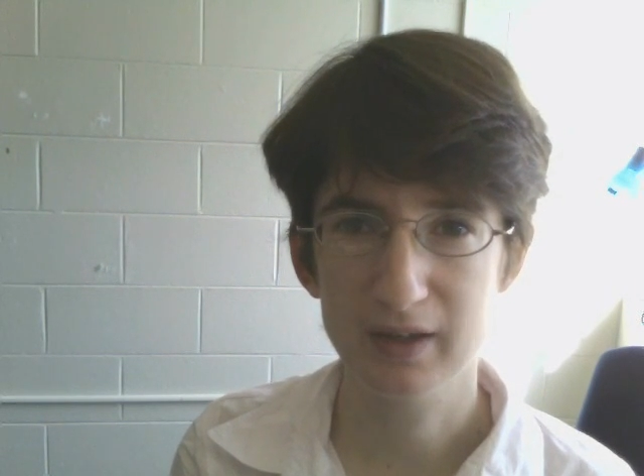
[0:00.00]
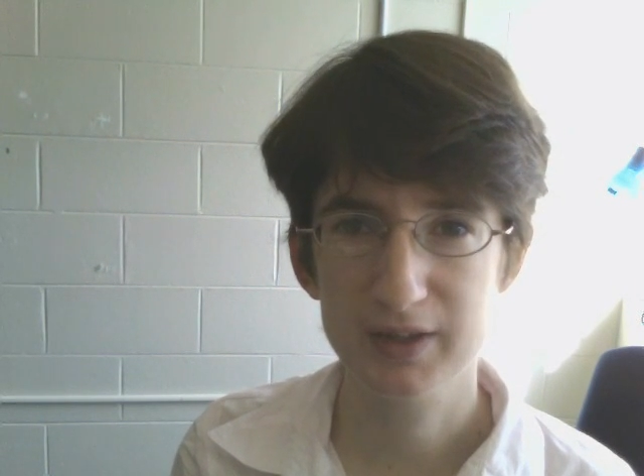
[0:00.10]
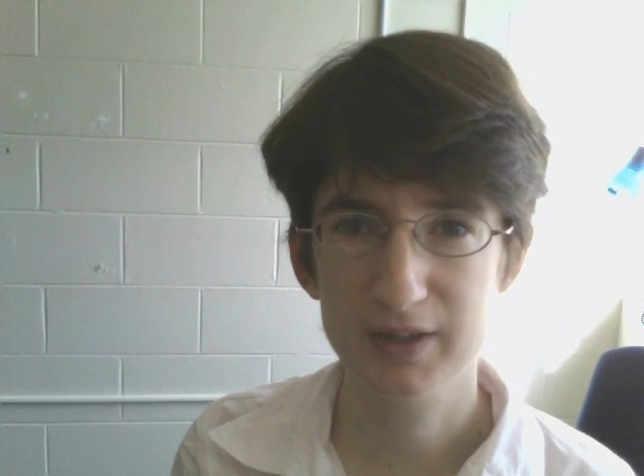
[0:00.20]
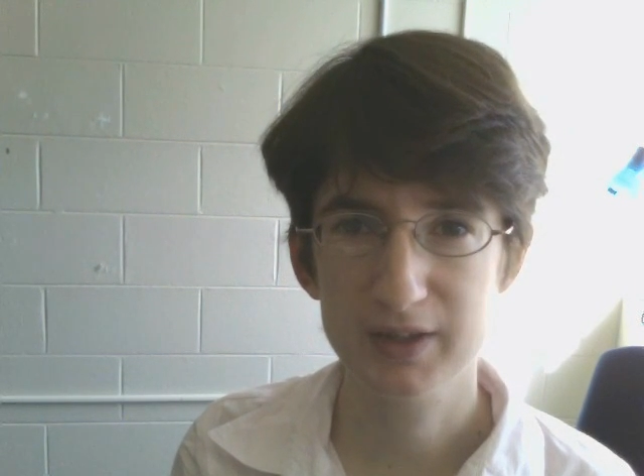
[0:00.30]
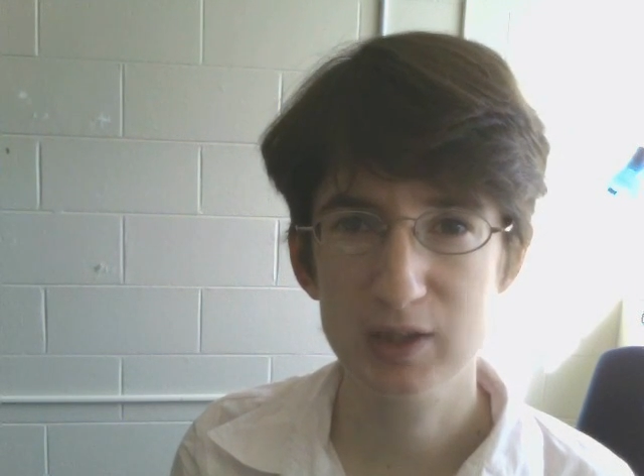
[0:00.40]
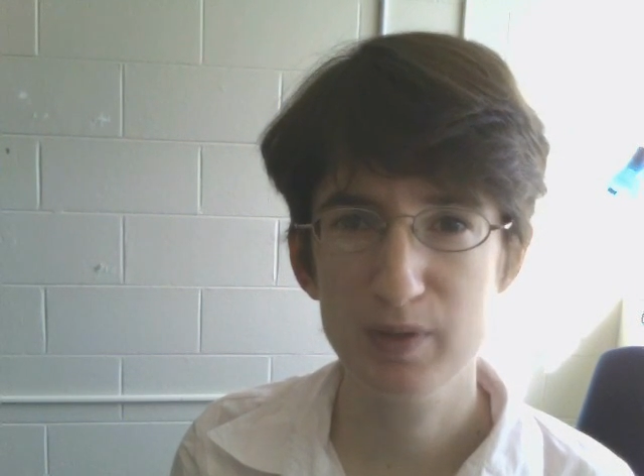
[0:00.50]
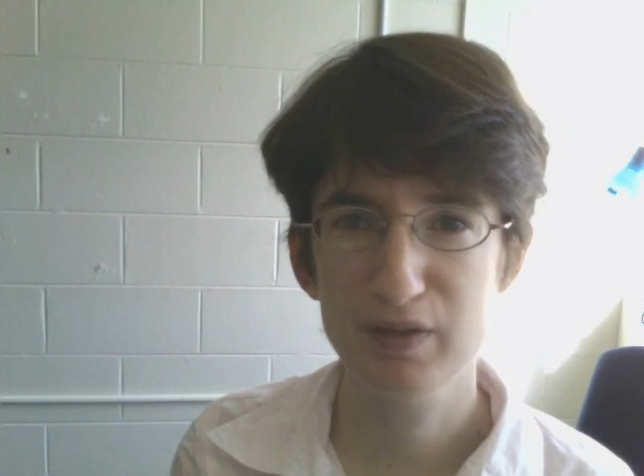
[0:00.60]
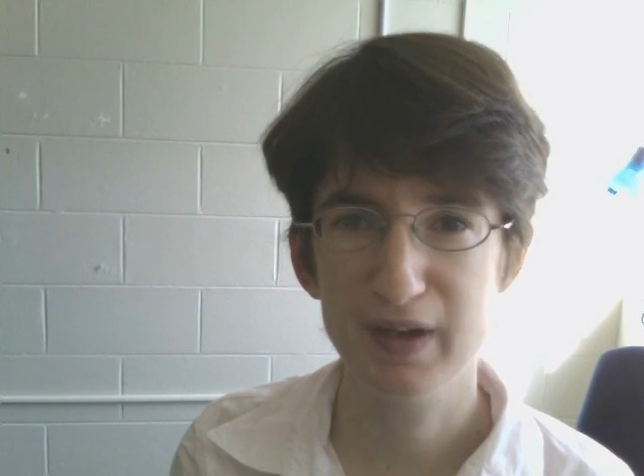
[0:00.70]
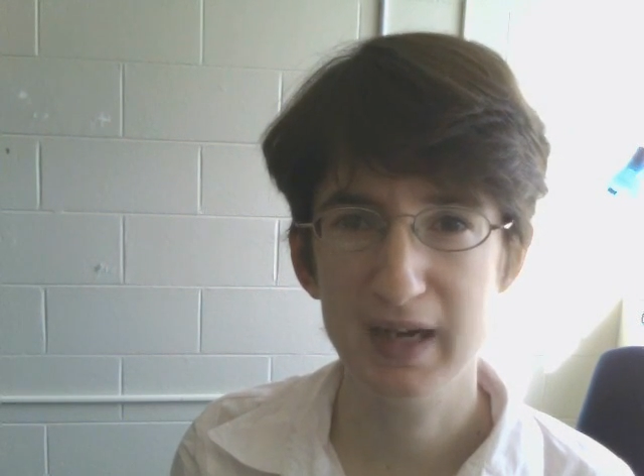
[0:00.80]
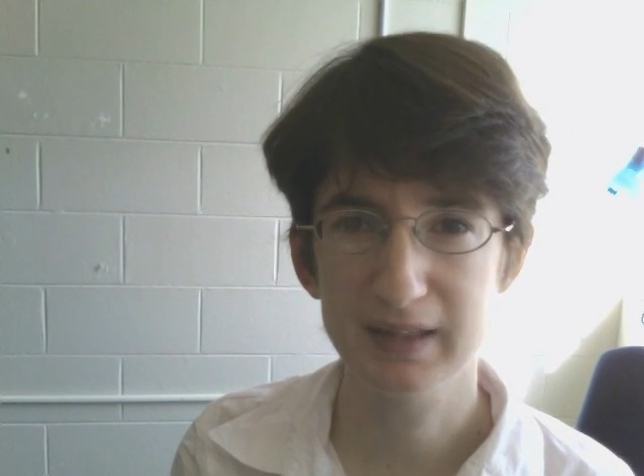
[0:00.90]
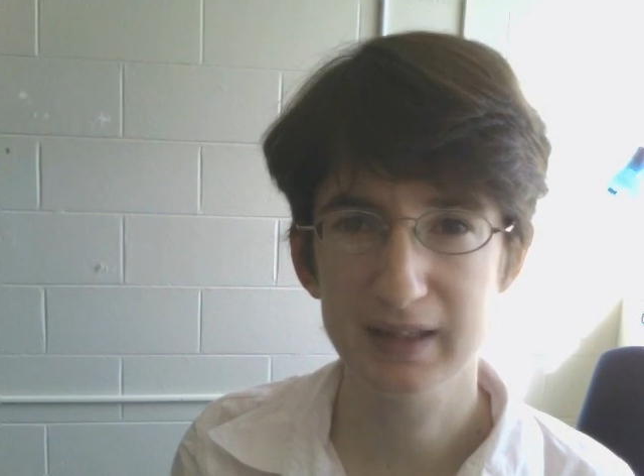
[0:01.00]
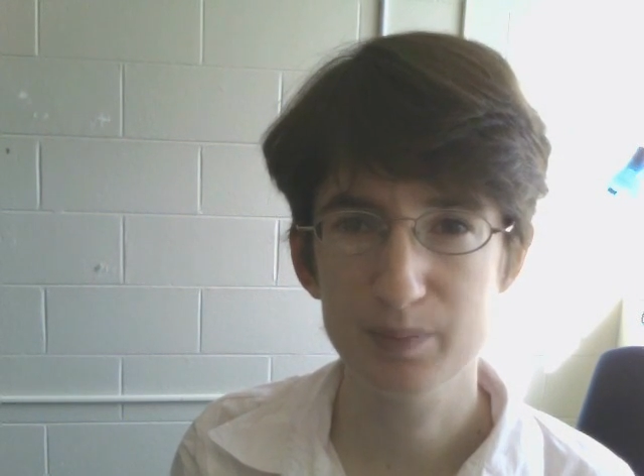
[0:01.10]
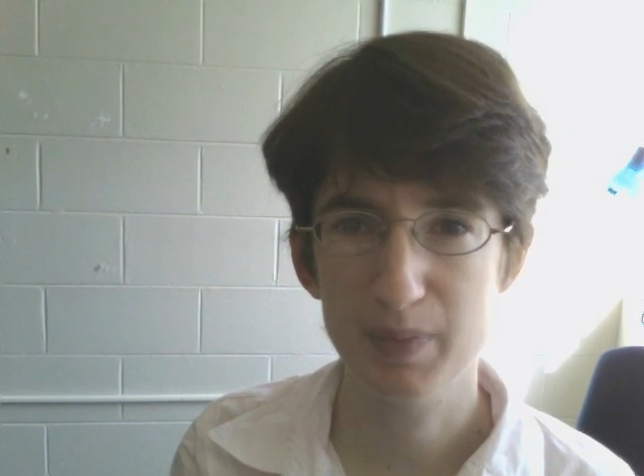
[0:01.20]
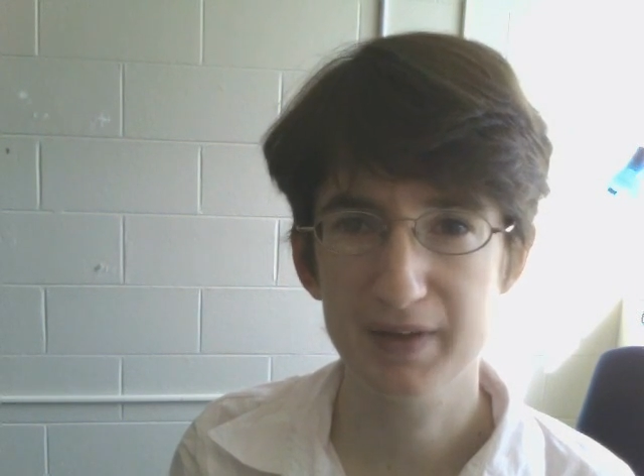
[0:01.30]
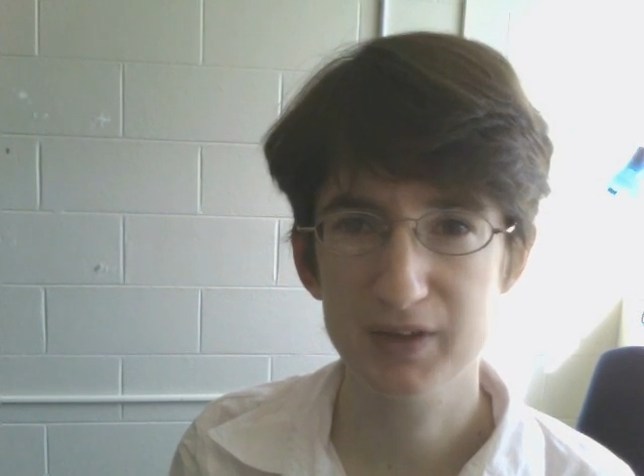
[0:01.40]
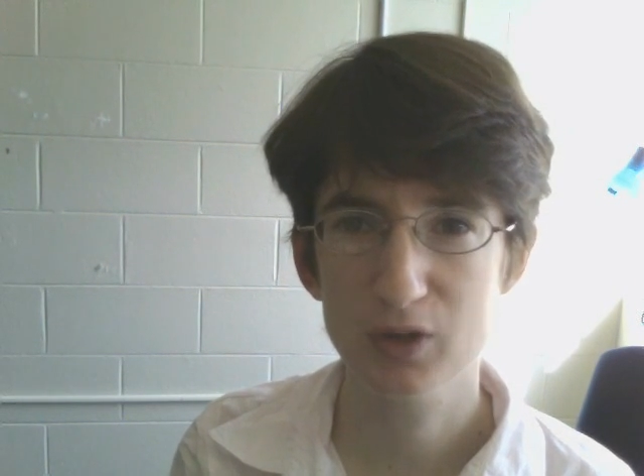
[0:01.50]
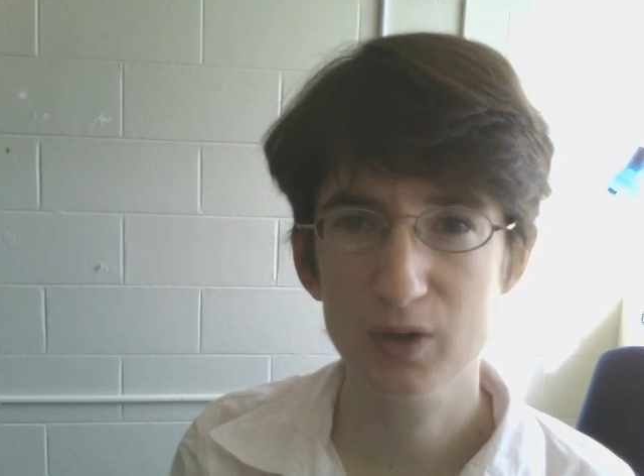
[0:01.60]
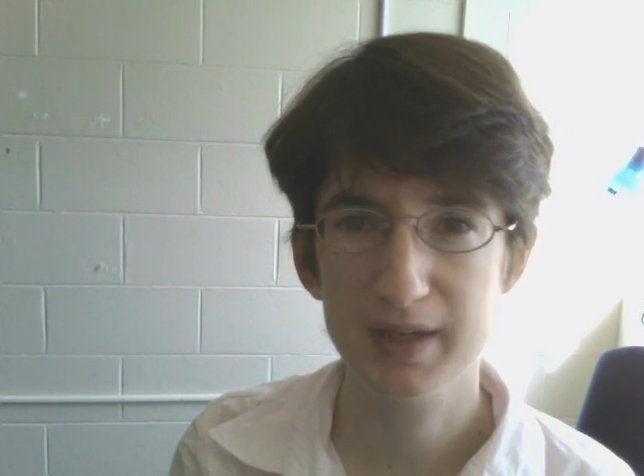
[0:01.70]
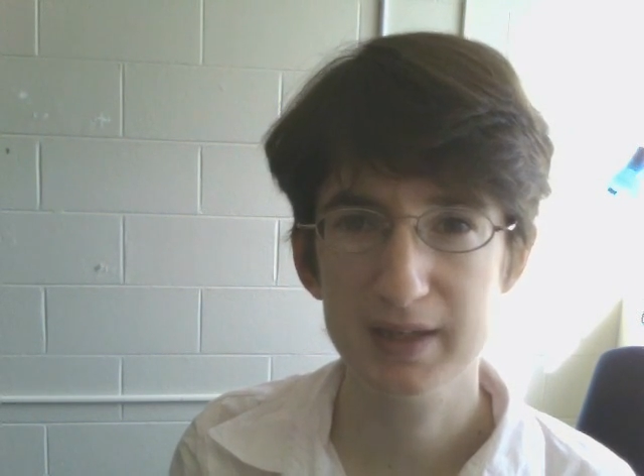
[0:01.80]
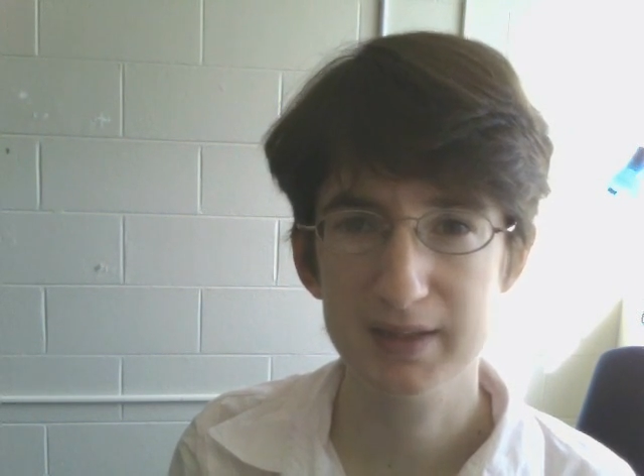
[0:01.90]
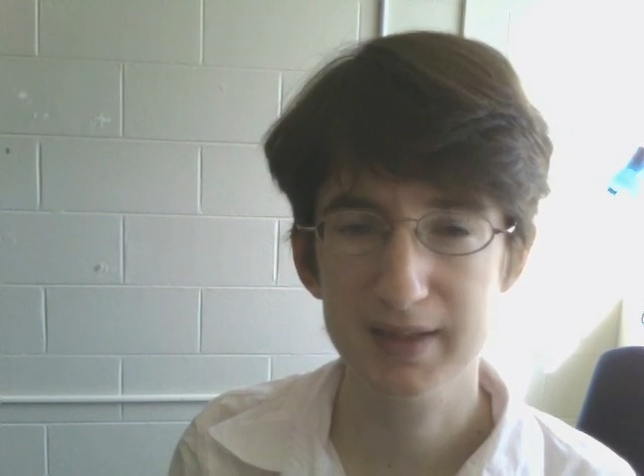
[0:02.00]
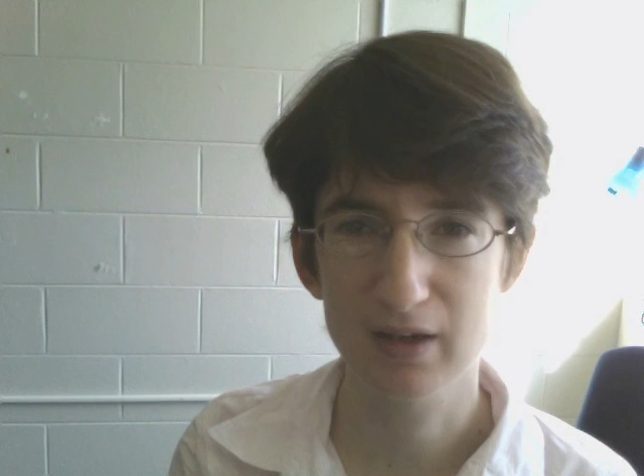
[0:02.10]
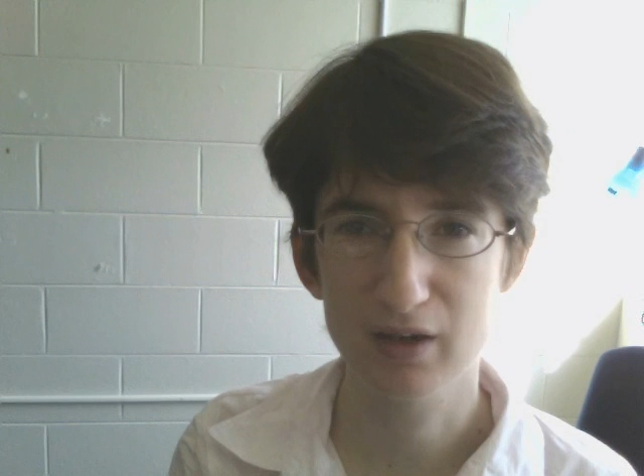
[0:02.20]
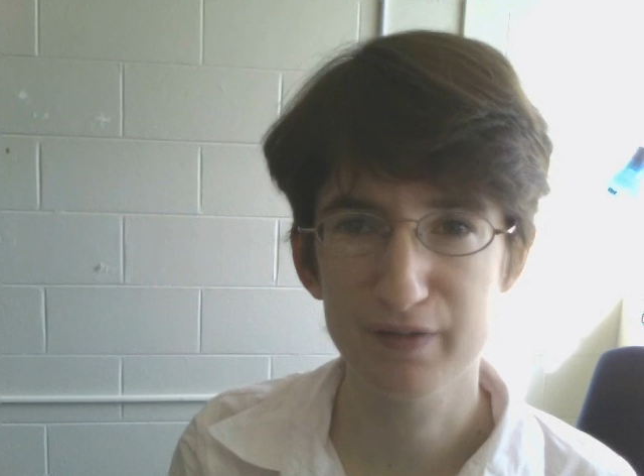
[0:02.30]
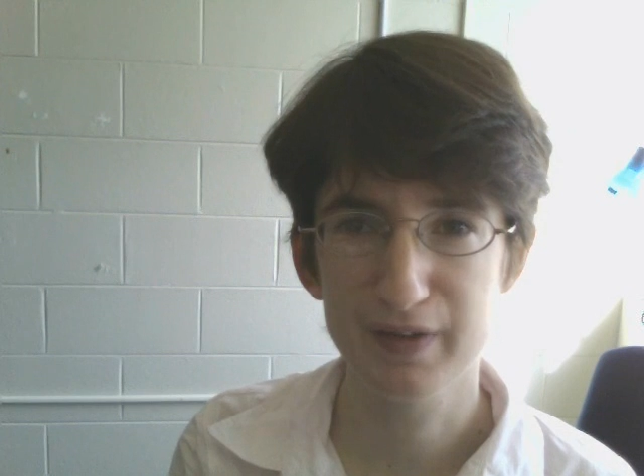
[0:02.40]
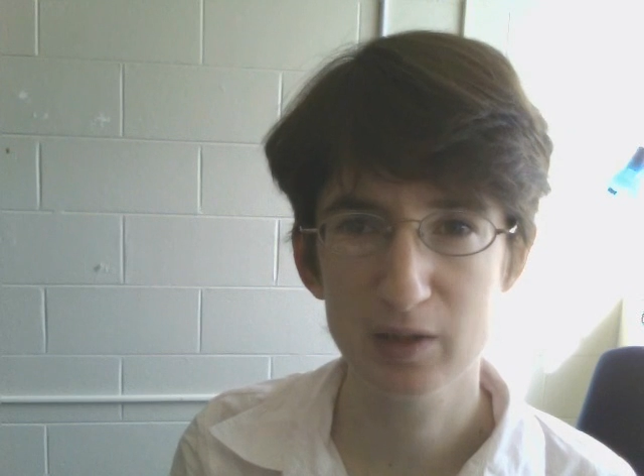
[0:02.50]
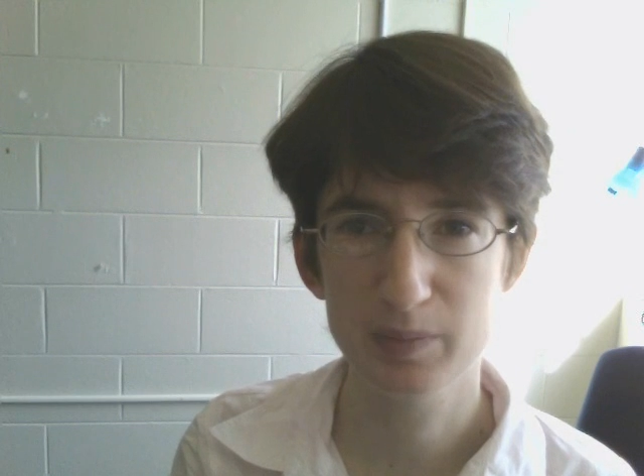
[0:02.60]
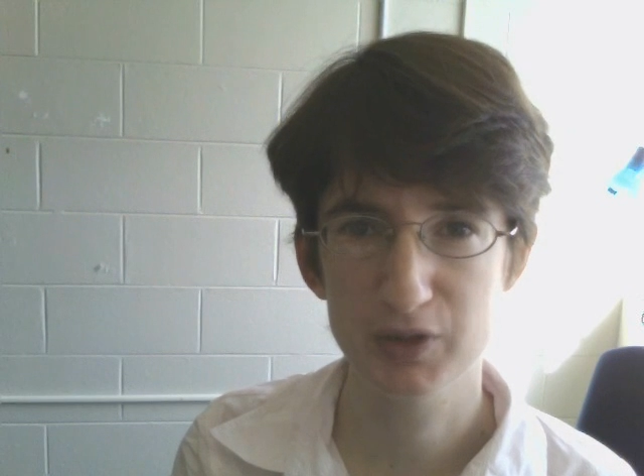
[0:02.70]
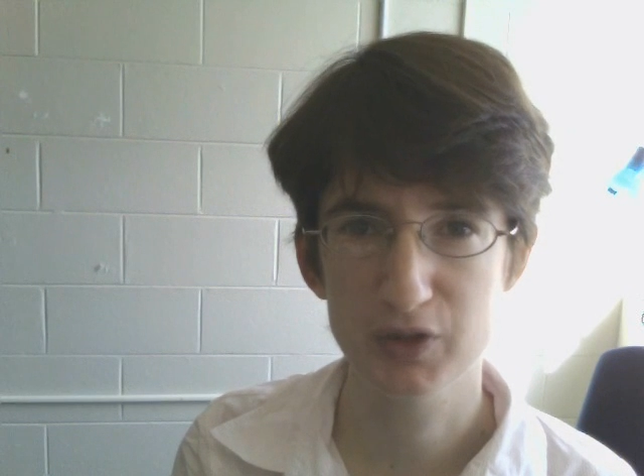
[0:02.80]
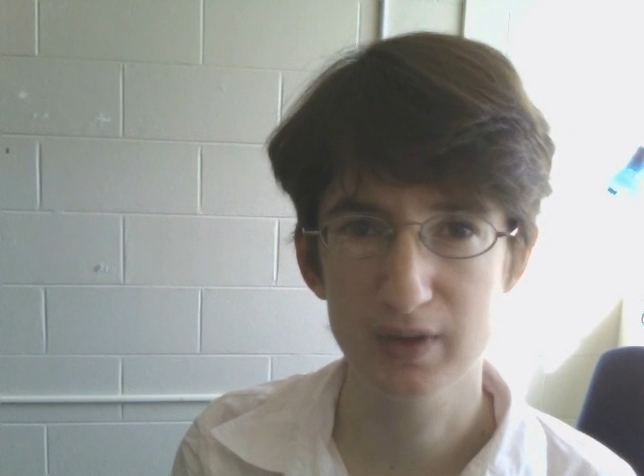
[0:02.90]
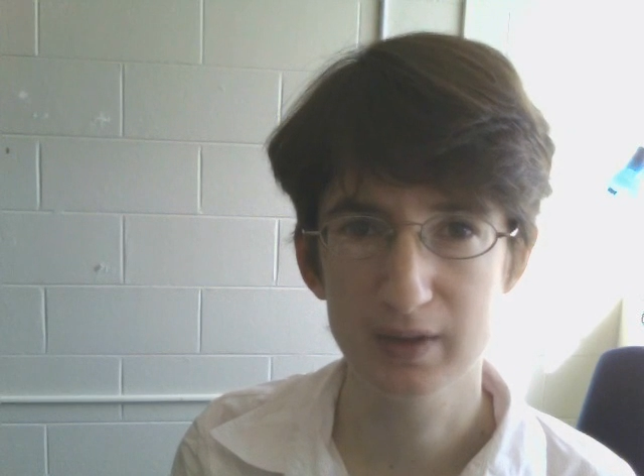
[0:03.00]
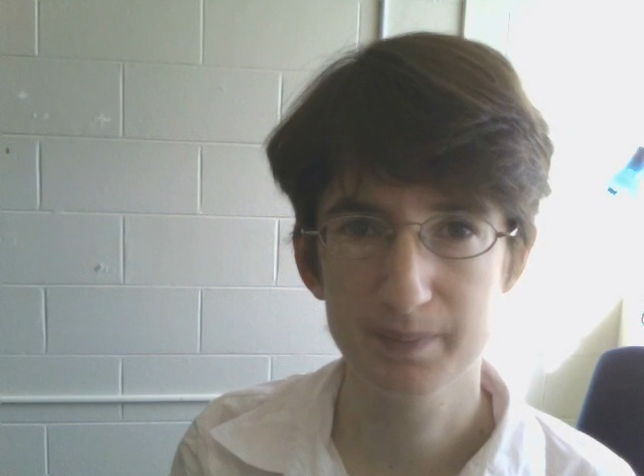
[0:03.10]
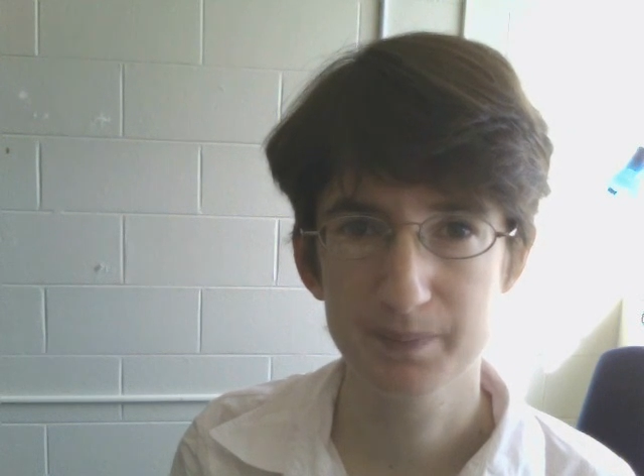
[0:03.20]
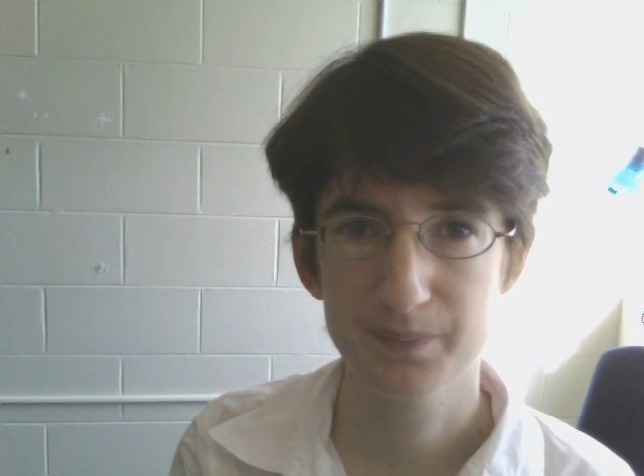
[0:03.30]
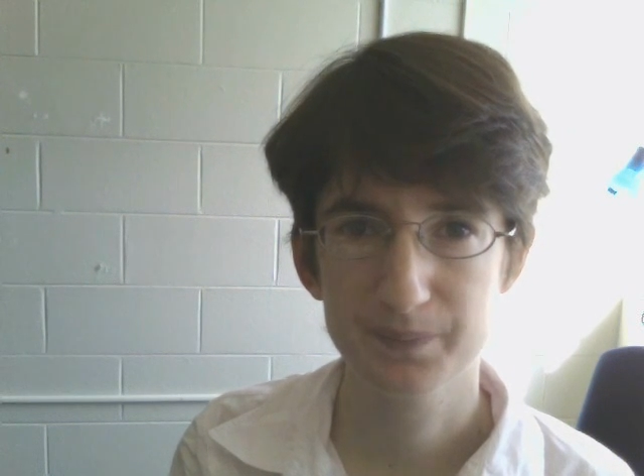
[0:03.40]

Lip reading: are taught to be violent by the toys that are available to them.